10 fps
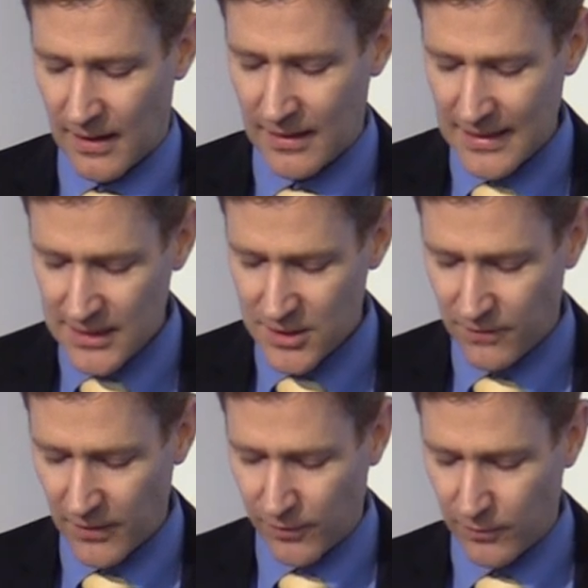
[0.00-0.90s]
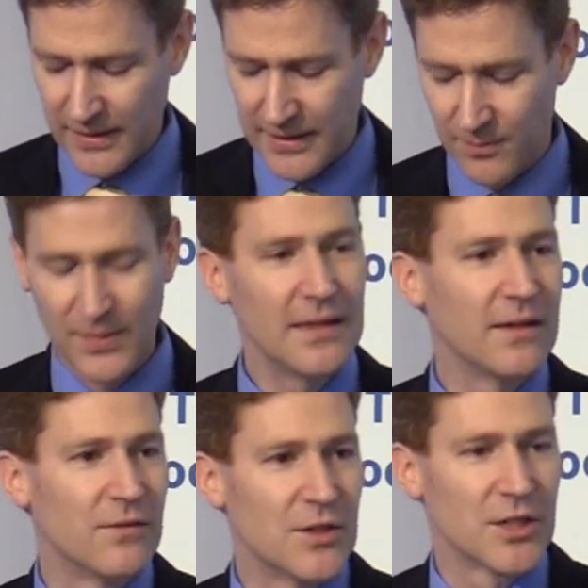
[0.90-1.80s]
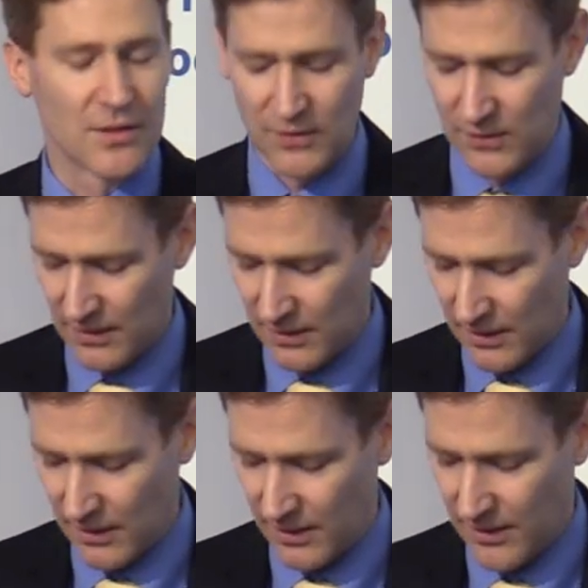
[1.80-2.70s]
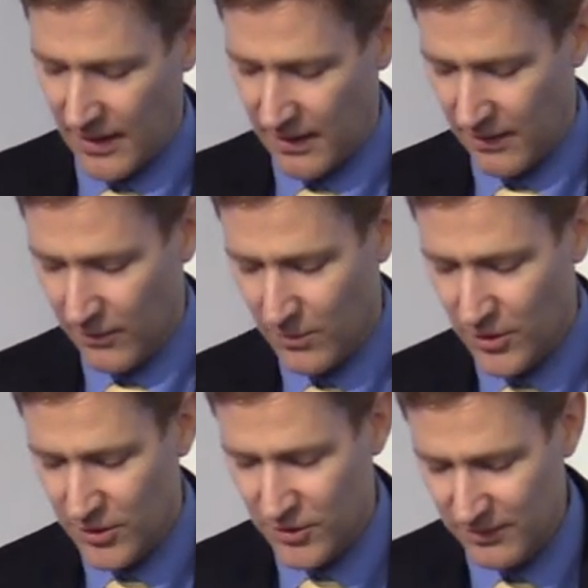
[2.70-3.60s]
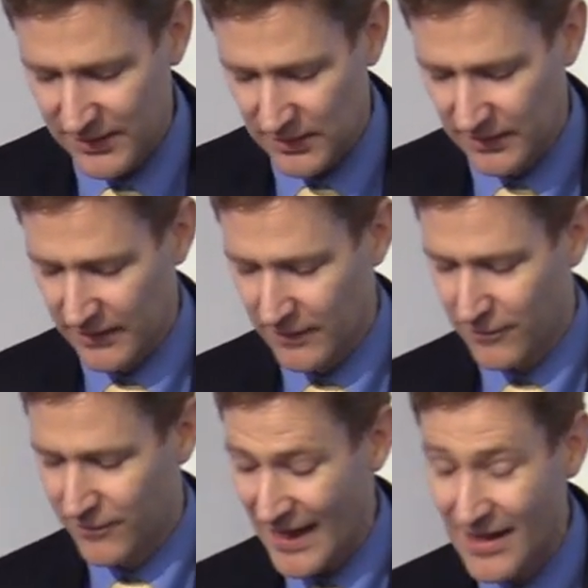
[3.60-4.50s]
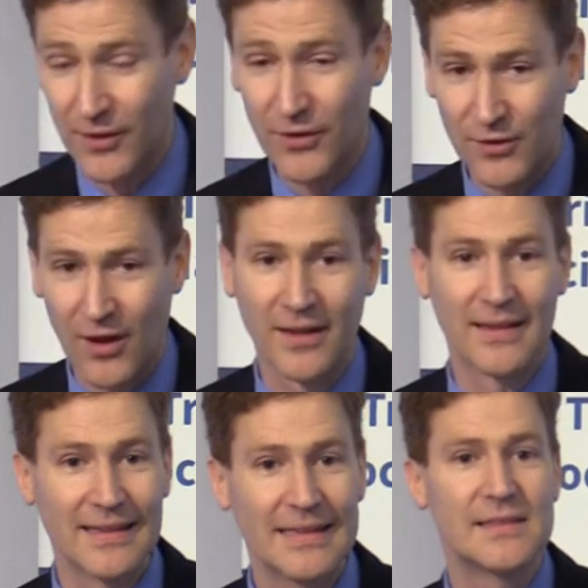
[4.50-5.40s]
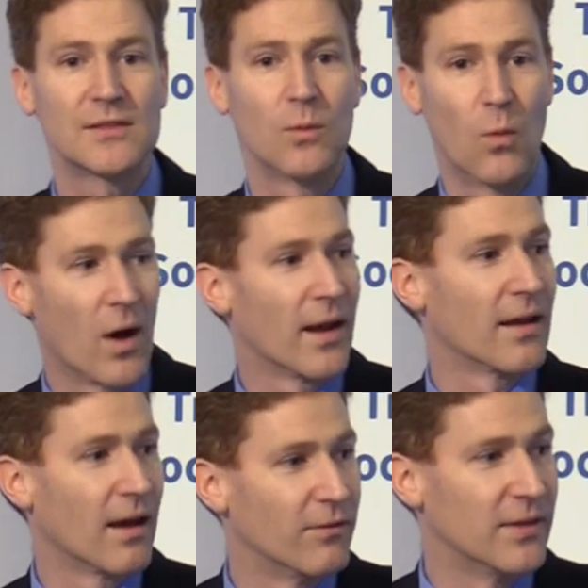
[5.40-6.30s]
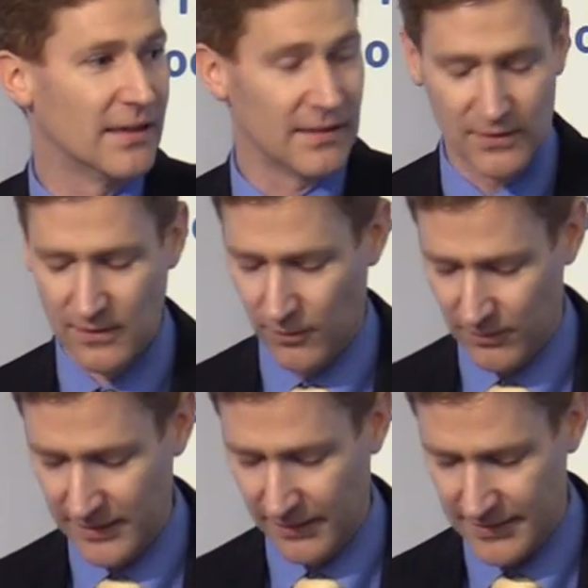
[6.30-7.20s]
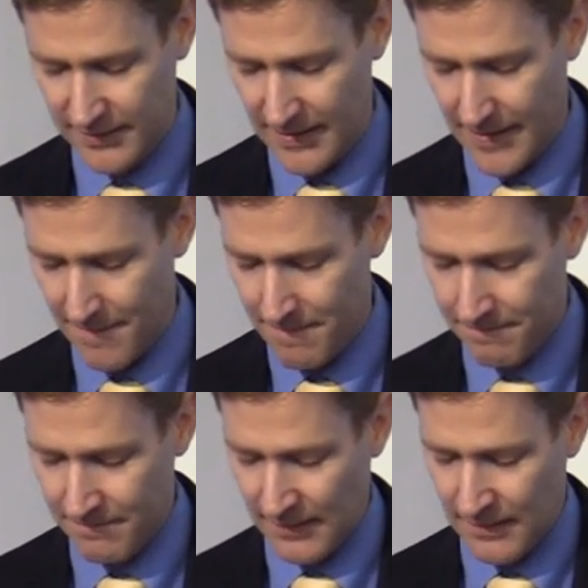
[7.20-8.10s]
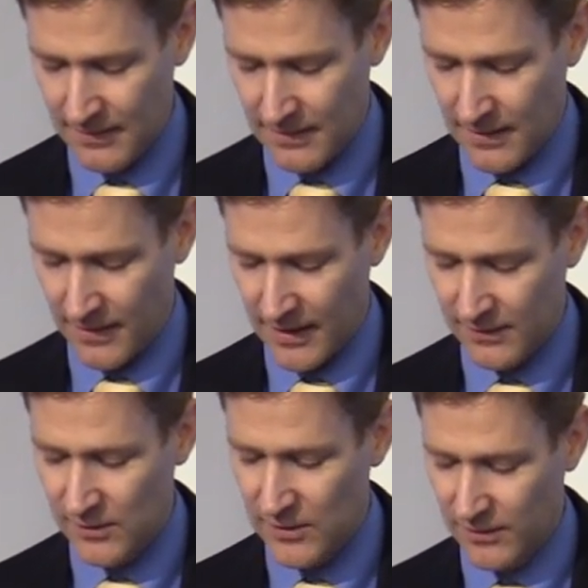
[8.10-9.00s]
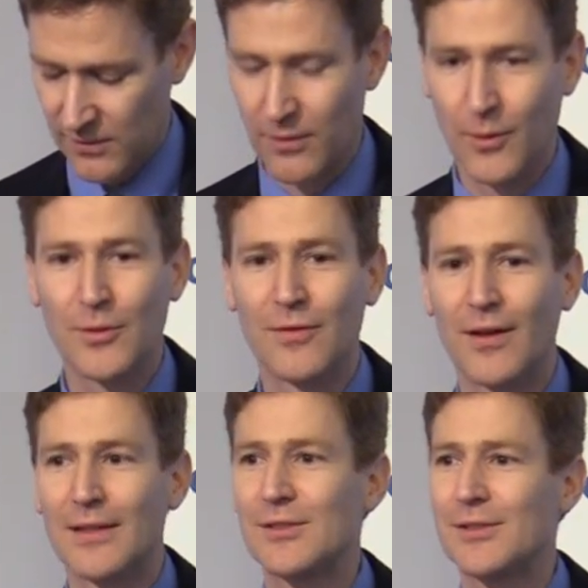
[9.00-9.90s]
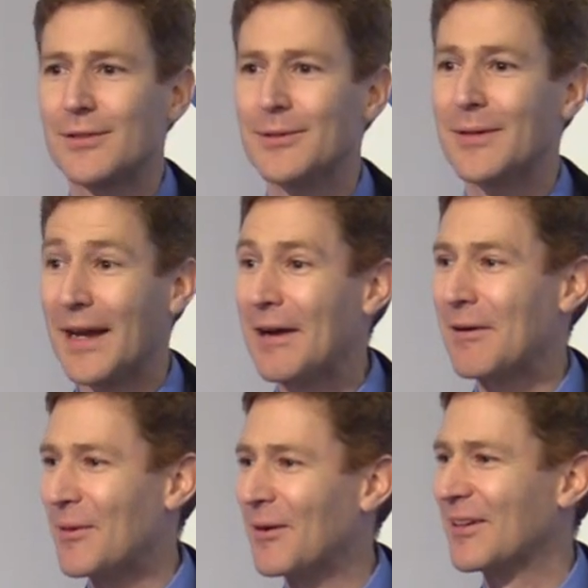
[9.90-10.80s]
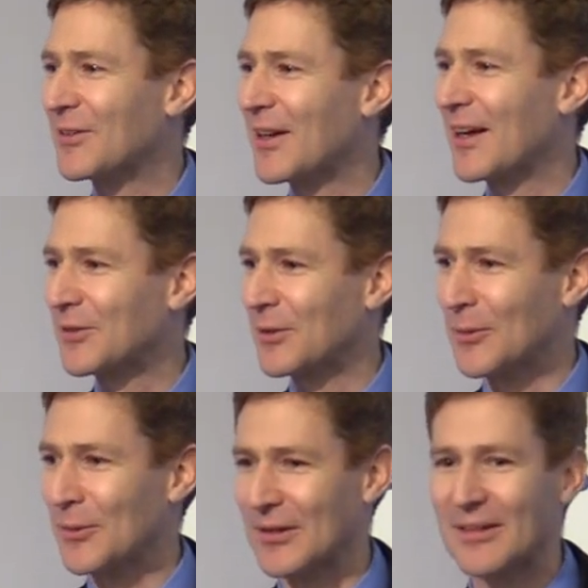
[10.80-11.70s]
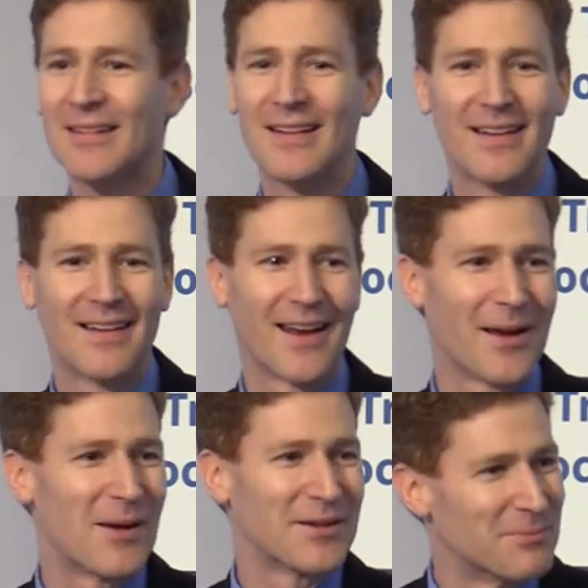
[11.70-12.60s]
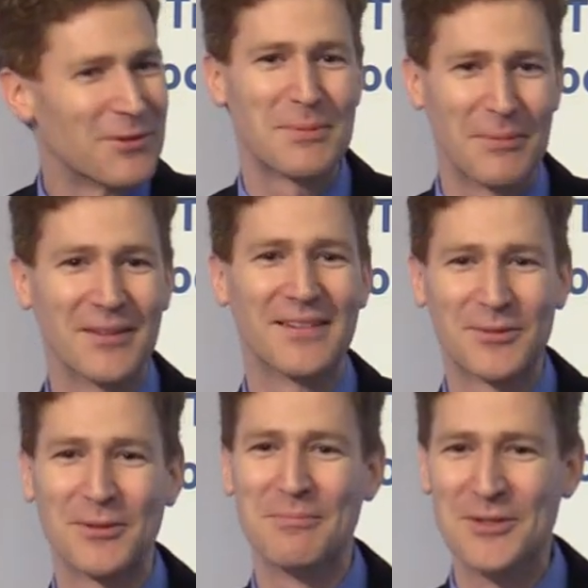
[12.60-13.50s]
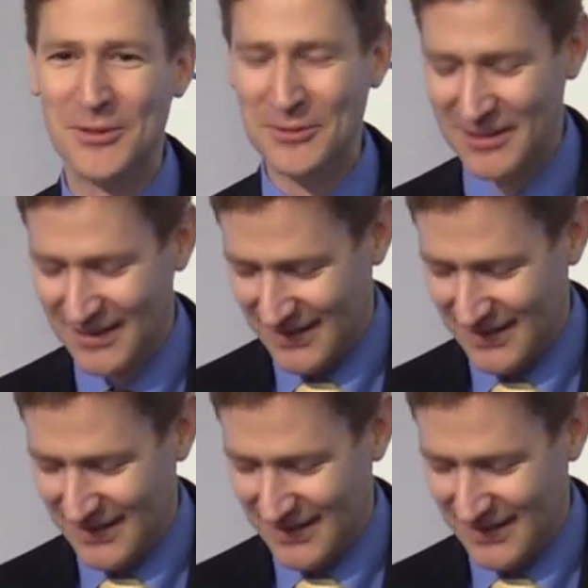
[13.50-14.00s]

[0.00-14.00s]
And each of the three competing visions that have emerged recently fails on at least one of these three criteria. And that suggests that those of us who care about international order, and I imagine most people in this room do,